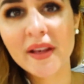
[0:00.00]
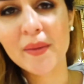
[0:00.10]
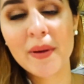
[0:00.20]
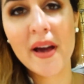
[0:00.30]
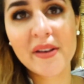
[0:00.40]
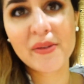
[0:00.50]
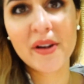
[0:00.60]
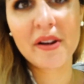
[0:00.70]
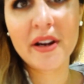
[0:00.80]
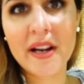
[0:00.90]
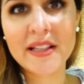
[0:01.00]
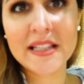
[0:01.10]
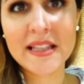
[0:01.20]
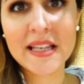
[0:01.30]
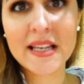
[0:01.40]
like patio area, and I
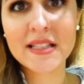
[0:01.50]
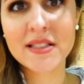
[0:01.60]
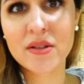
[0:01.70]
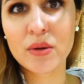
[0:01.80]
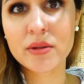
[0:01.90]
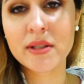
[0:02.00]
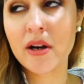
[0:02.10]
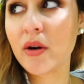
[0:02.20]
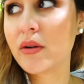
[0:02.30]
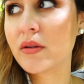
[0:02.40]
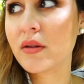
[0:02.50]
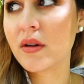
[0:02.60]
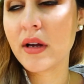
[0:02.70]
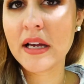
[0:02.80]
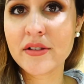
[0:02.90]
think it's a hotel,
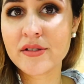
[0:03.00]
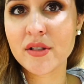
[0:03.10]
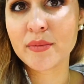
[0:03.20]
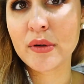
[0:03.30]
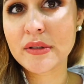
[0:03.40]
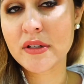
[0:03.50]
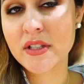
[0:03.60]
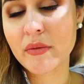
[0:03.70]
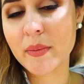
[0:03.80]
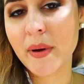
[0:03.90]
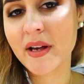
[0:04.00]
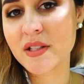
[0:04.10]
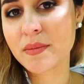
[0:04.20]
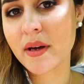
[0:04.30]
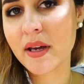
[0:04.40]
and there's some hotels that we
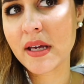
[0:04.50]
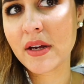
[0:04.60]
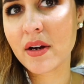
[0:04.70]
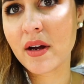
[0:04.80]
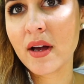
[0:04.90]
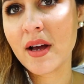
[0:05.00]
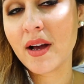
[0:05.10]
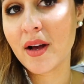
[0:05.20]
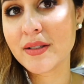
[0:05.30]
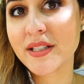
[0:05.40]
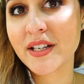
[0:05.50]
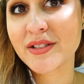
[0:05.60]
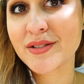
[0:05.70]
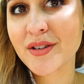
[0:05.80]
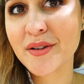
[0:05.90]
passed by here. I was like,
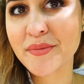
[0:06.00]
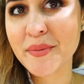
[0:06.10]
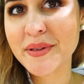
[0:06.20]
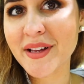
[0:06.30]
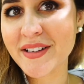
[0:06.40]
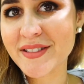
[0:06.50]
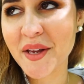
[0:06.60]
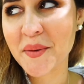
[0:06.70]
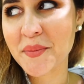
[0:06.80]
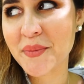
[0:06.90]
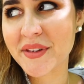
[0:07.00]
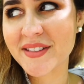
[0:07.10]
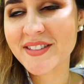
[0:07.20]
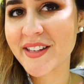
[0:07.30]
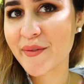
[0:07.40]
John, maybe next time we
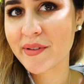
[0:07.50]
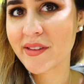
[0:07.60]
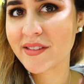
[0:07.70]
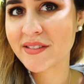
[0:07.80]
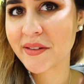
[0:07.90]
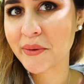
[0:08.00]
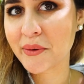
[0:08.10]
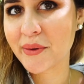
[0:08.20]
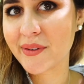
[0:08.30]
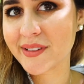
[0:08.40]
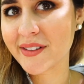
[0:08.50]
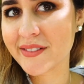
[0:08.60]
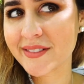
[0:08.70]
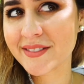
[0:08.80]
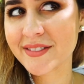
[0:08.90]
can stay in one of these little
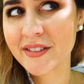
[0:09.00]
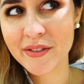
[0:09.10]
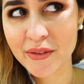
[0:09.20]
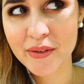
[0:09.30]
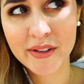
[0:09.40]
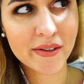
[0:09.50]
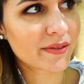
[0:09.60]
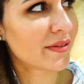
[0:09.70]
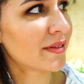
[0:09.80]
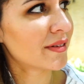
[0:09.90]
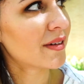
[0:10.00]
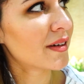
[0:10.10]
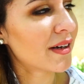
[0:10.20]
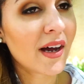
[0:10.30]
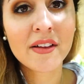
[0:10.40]
hotels. They're so cute,
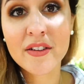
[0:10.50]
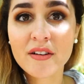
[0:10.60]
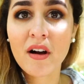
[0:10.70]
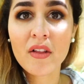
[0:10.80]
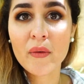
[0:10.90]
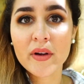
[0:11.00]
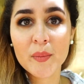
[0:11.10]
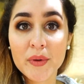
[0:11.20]
and they're all the way up